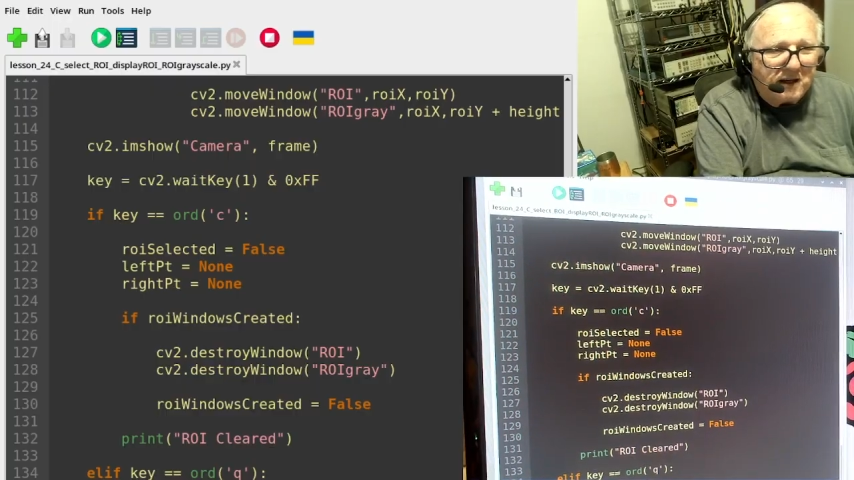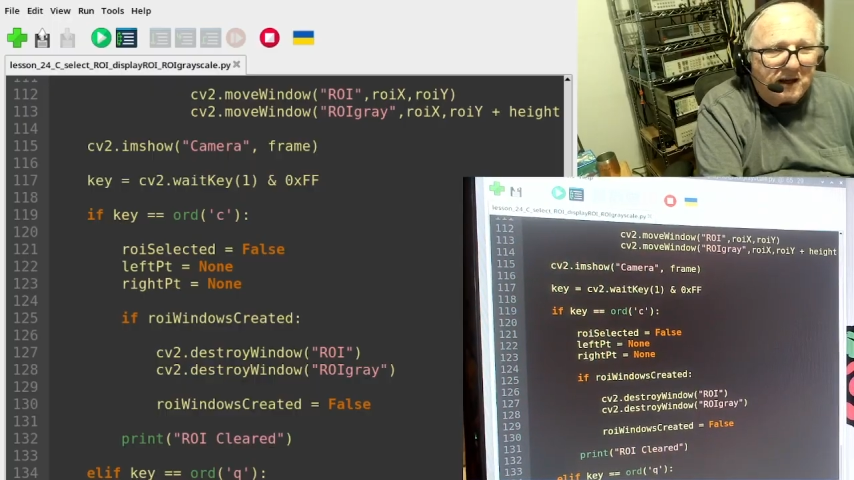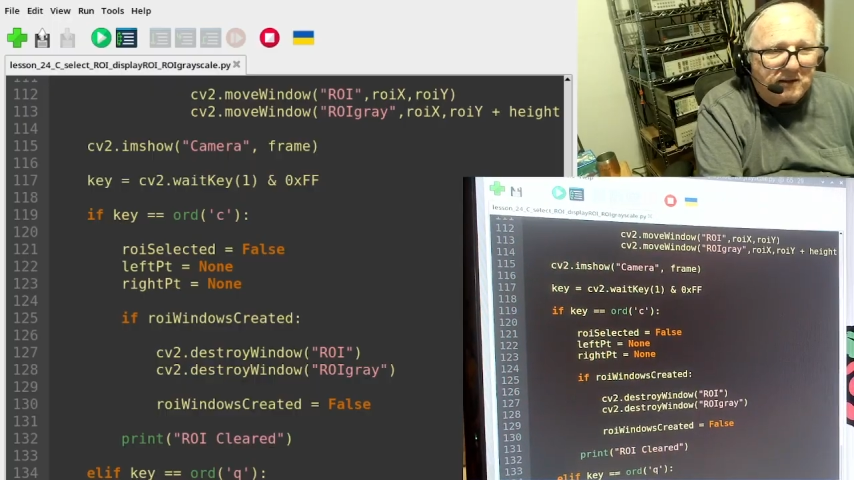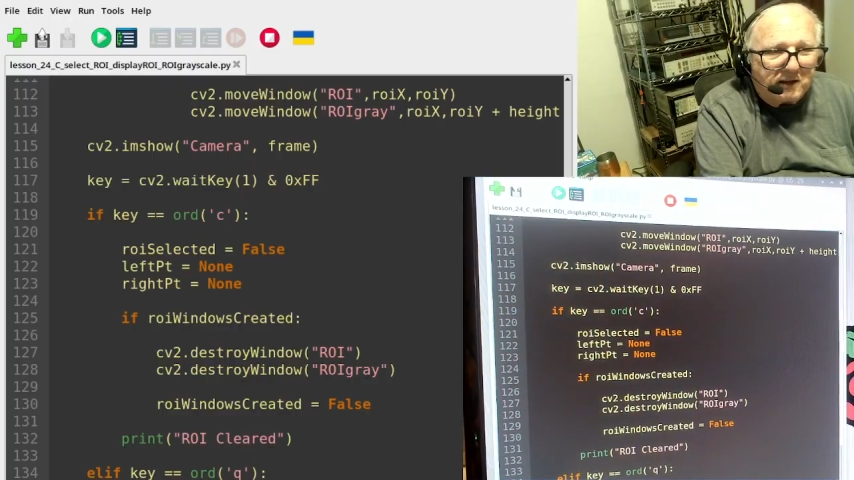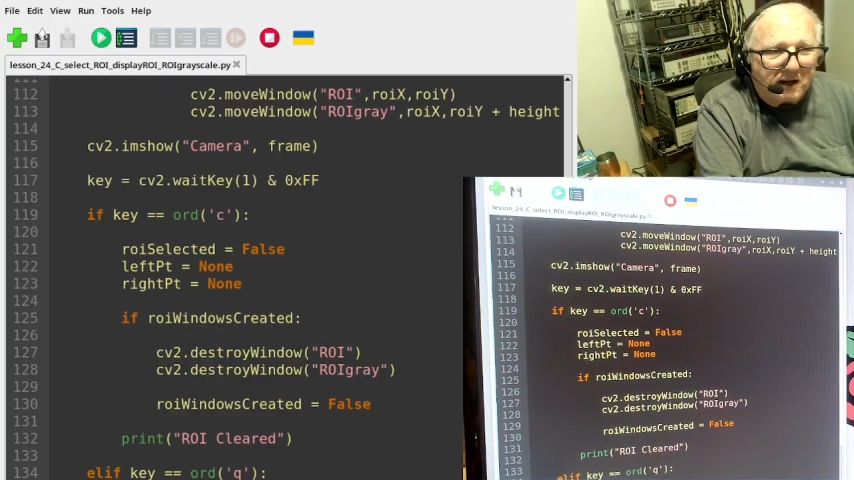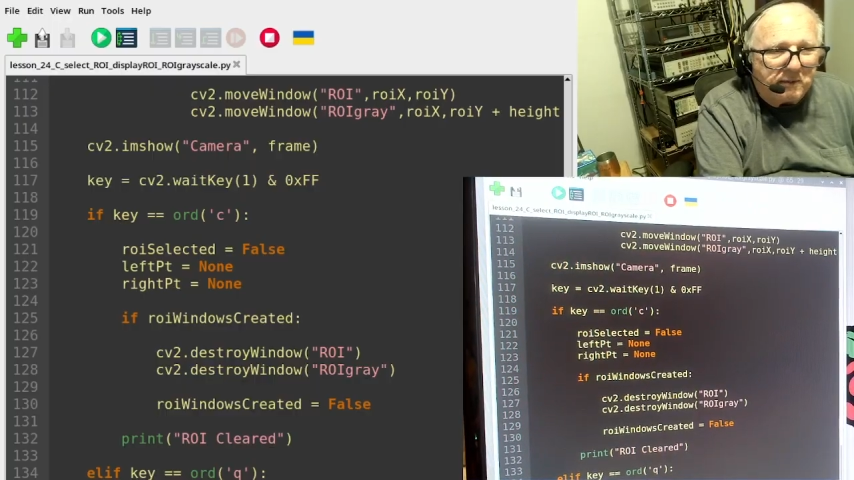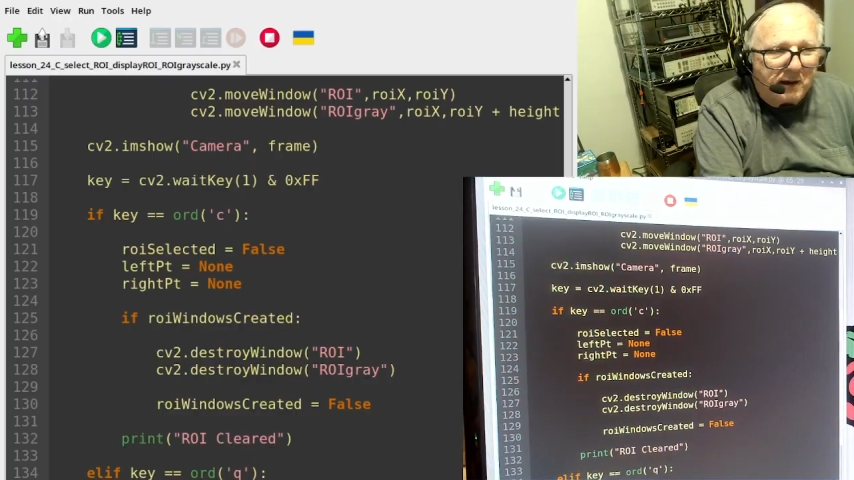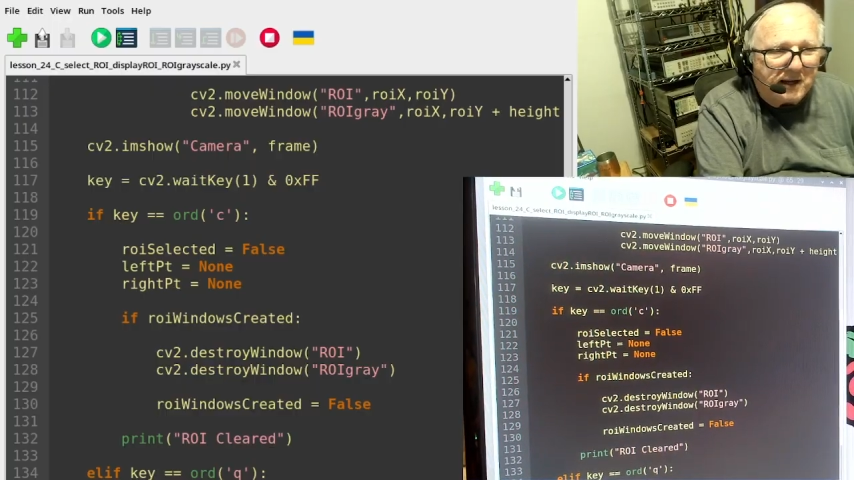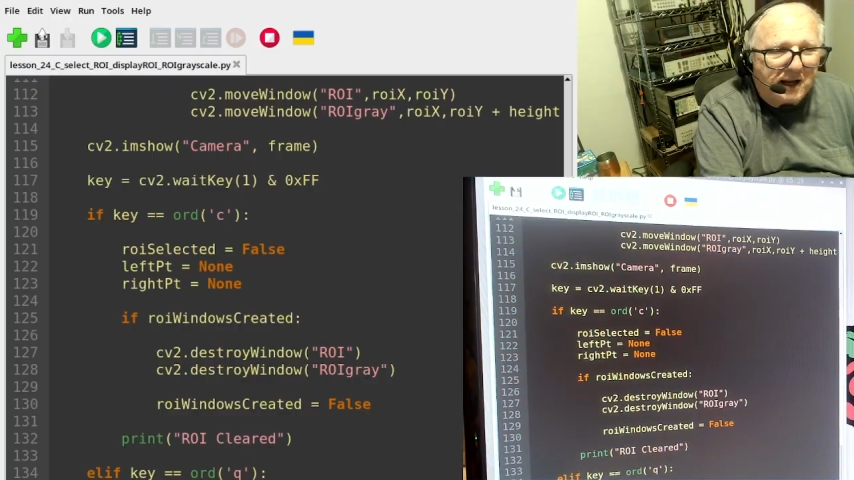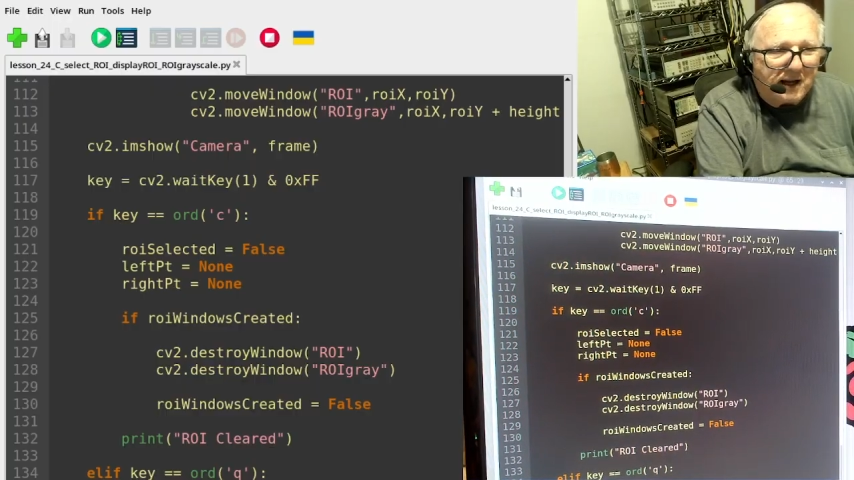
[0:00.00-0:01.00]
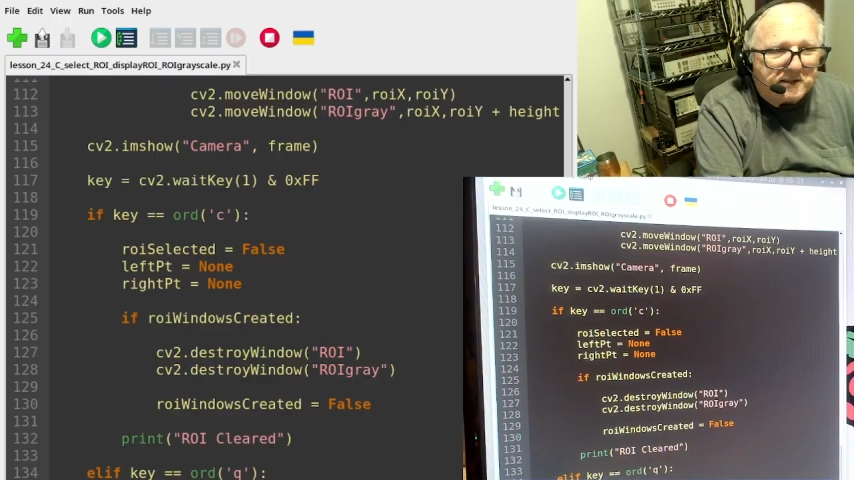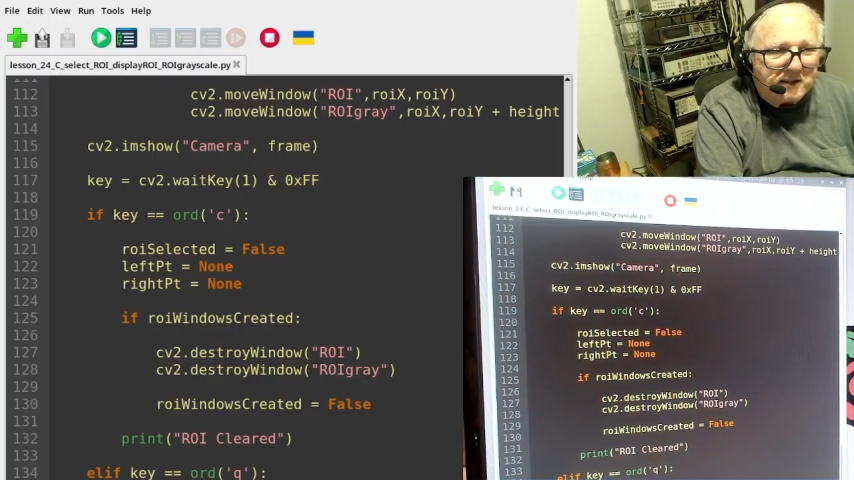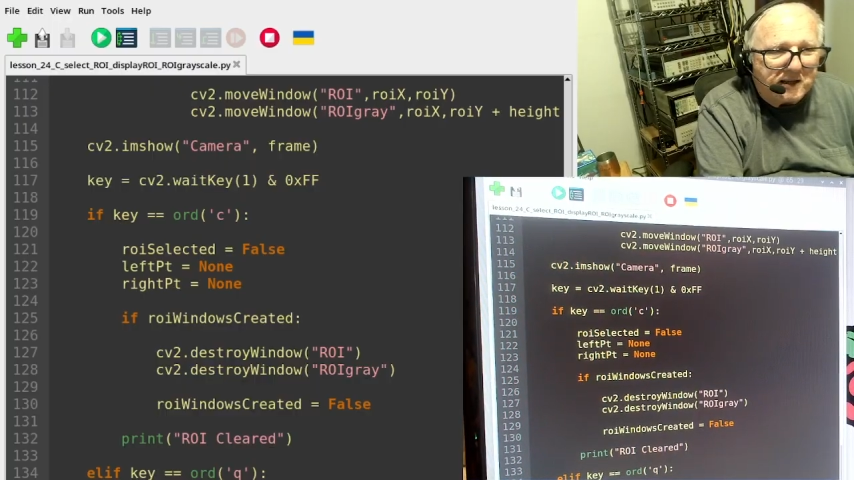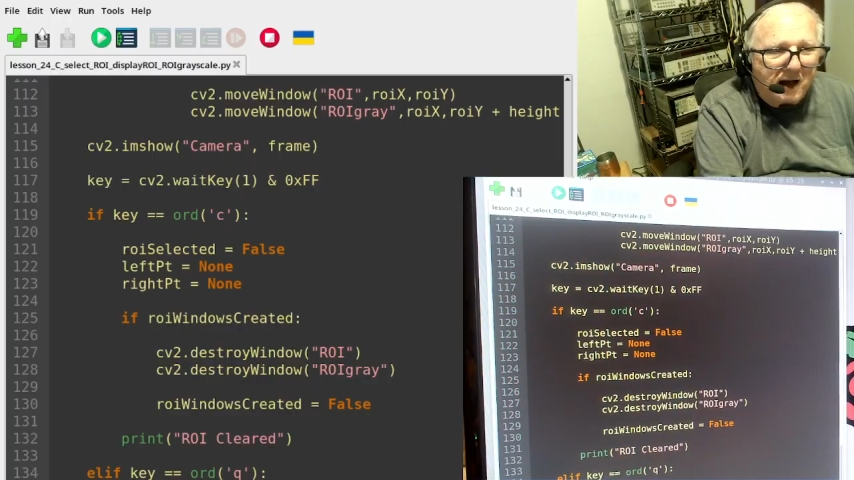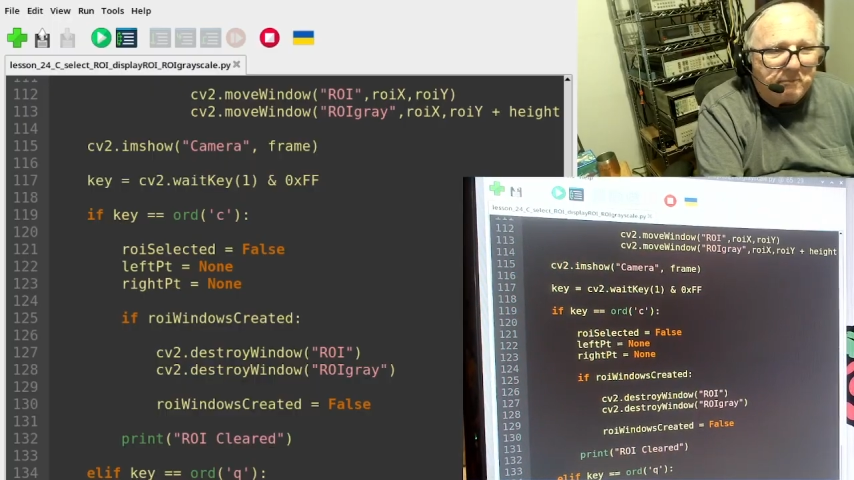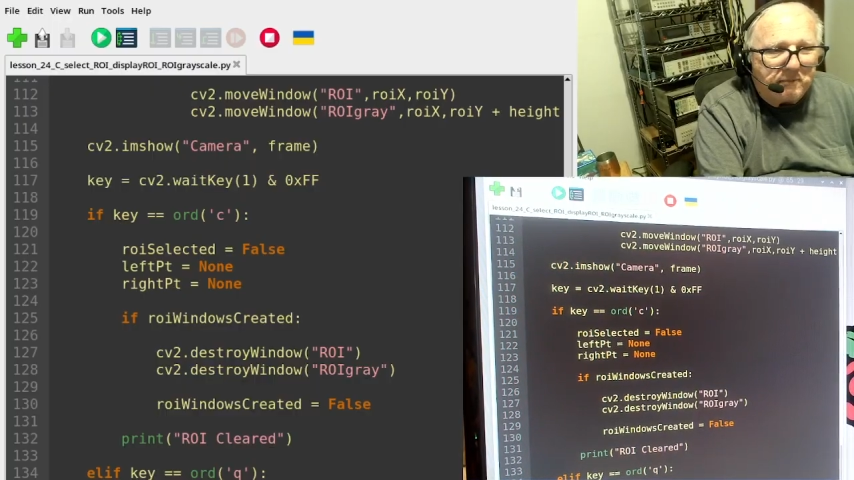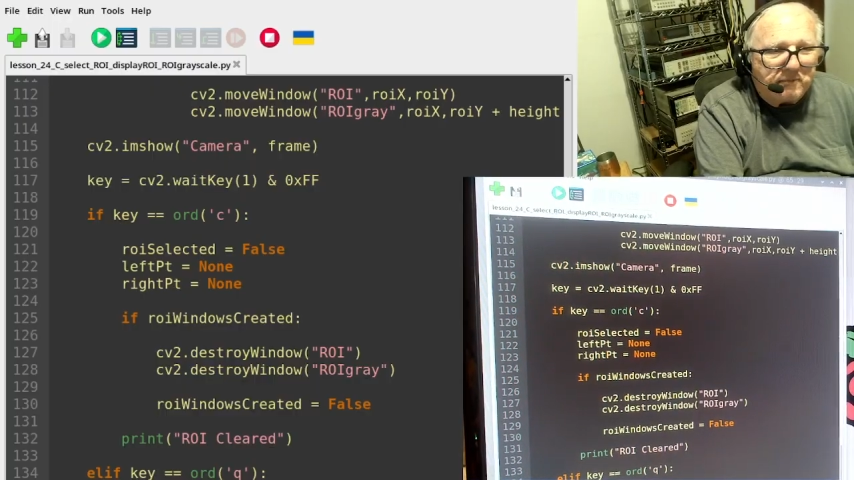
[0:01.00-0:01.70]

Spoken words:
And so I PyCam stop